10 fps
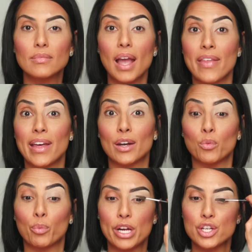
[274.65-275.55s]
And then
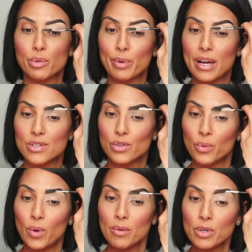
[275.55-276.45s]
we'll brush the brows through
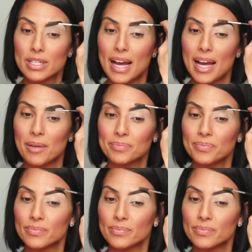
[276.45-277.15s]
one more time.